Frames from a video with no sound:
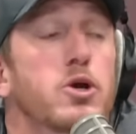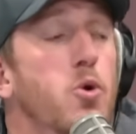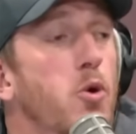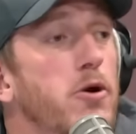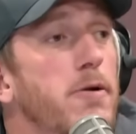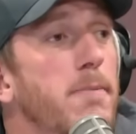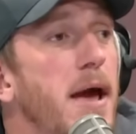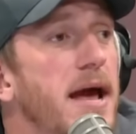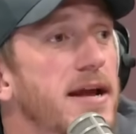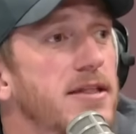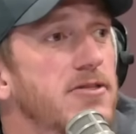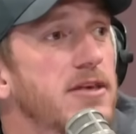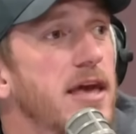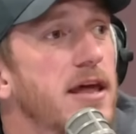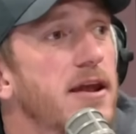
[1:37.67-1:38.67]
quarterback
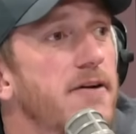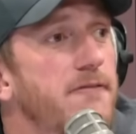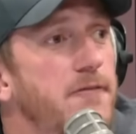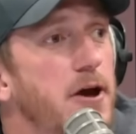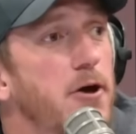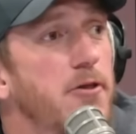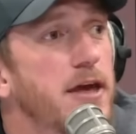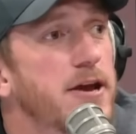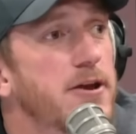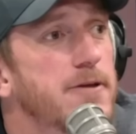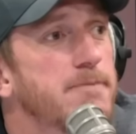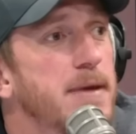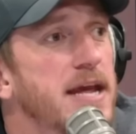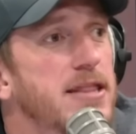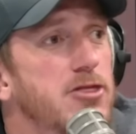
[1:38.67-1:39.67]
in the NFL that could
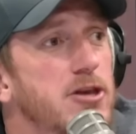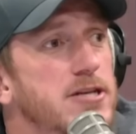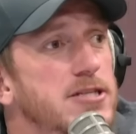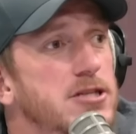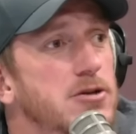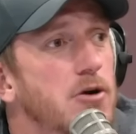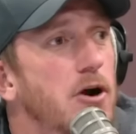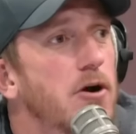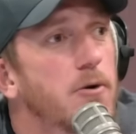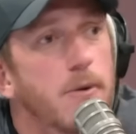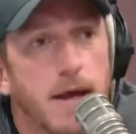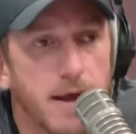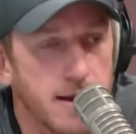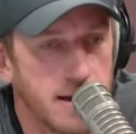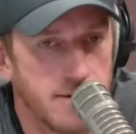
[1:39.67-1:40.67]
make this throw,
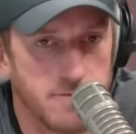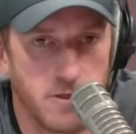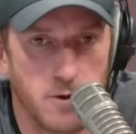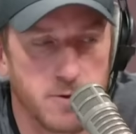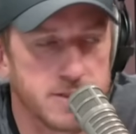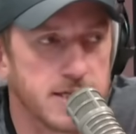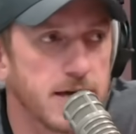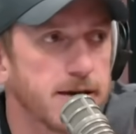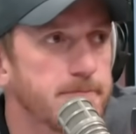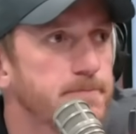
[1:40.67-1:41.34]
even though he's not.